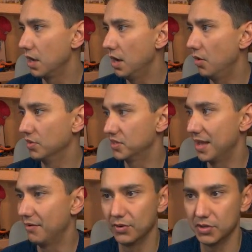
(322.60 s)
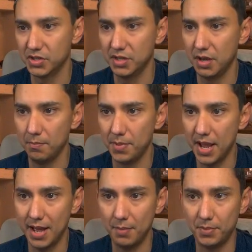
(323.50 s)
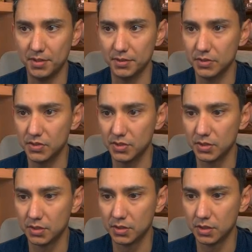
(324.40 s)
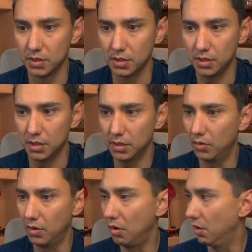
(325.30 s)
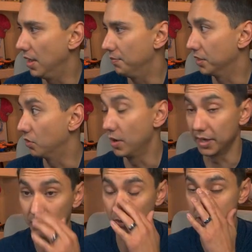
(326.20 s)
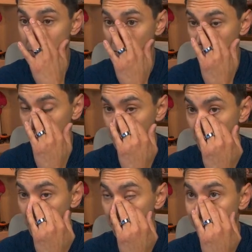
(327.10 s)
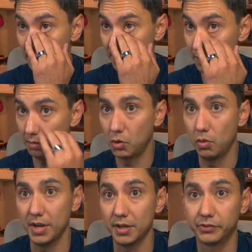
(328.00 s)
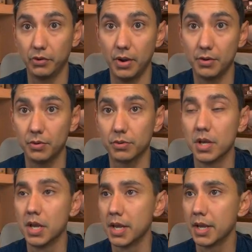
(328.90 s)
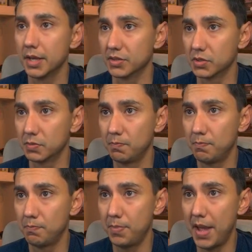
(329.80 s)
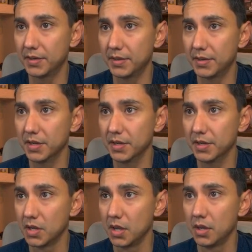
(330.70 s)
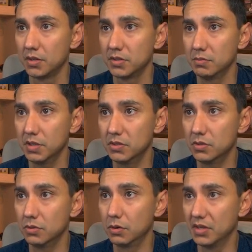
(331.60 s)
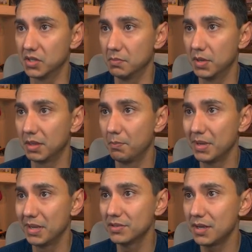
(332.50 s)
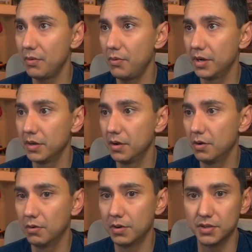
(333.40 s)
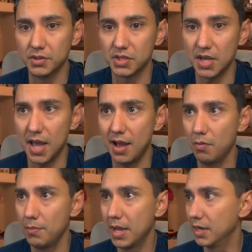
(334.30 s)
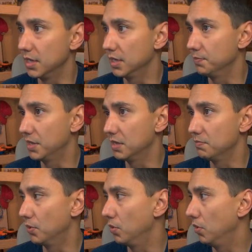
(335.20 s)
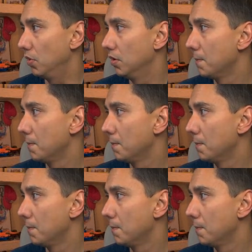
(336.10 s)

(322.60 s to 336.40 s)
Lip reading: once that first dump happens, it'll all happen quick. Those numbers will start piling up quick. So I don't expect us to be too crazy. But the biggest thing I want to know is how many people,